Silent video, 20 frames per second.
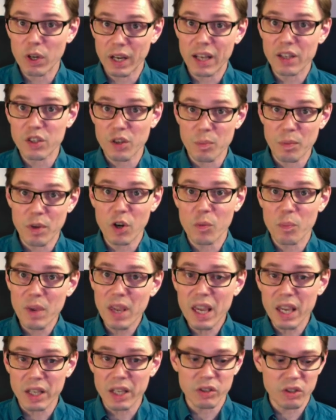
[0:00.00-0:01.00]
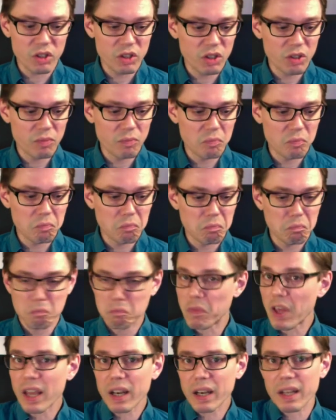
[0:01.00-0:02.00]
as a mere means
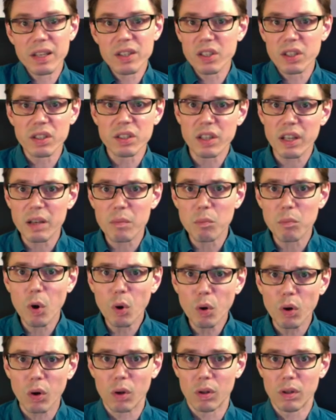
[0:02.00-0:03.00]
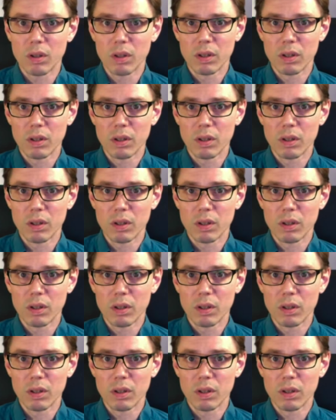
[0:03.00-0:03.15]
that isn't immoral,